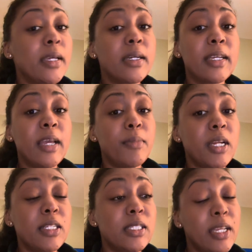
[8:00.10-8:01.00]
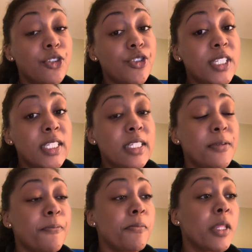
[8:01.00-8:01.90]
a game that is dangerous
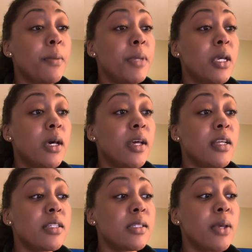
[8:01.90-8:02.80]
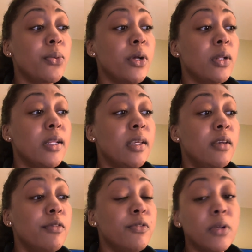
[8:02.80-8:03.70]
because they will
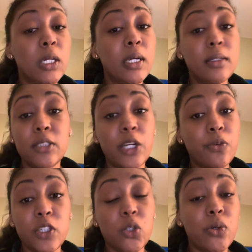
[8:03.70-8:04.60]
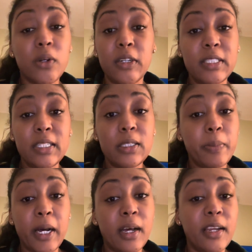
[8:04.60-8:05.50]
leave generational curses
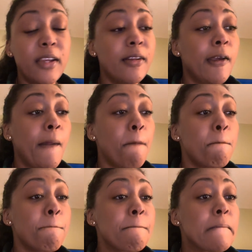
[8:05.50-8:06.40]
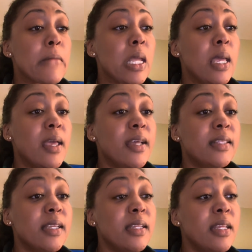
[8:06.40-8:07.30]
behind, and
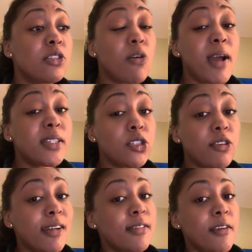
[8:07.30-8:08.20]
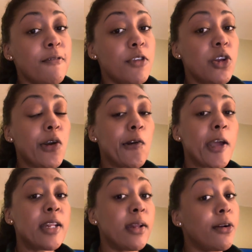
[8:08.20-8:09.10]
it's quite destructive,
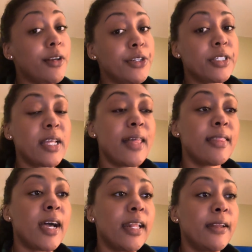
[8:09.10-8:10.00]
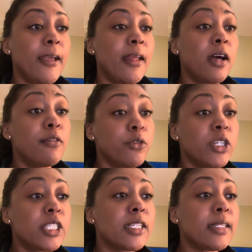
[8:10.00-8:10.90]
and they don't understand that. And
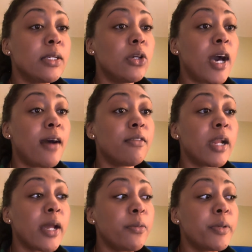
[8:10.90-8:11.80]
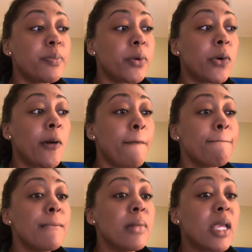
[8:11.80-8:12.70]
unfortunately, you have a lot of people
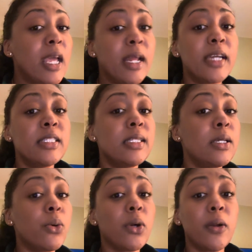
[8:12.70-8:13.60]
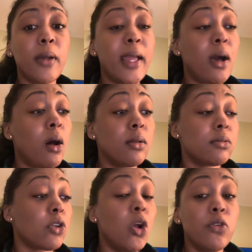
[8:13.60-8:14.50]
in IT or
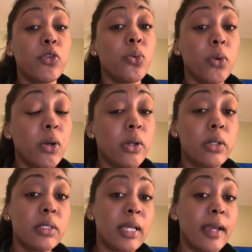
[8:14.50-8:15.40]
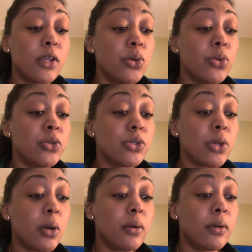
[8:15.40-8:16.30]
all over the world that use
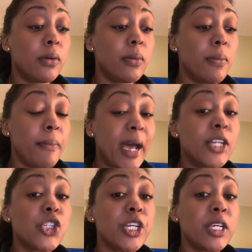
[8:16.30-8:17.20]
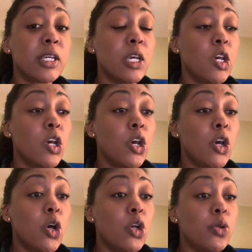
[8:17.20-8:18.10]
magic
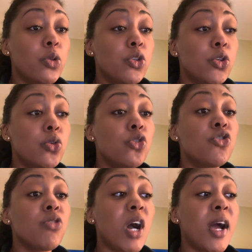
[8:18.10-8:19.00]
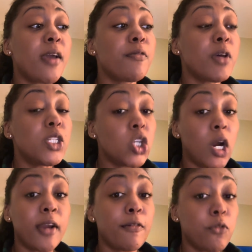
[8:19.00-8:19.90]
to drive
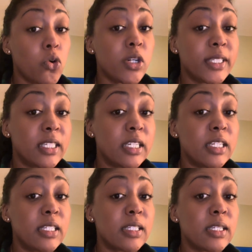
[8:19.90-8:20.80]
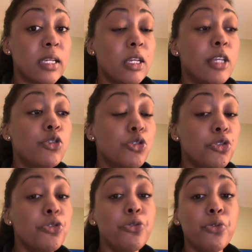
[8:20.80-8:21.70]
dark forces and to
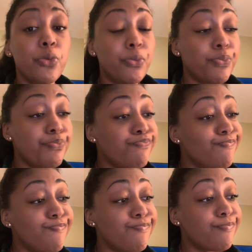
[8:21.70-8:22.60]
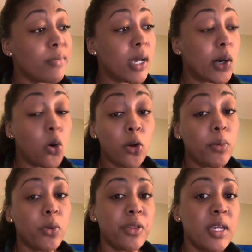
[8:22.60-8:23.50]
do
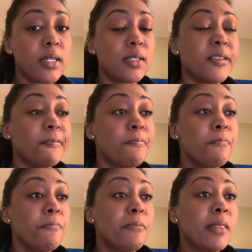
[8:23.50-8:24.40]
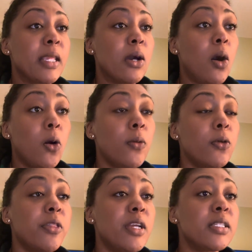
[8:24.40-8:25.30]
horrible things.
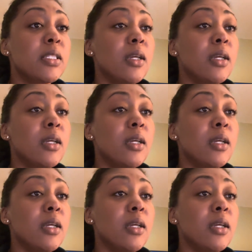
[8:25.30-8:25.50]
Horrible things.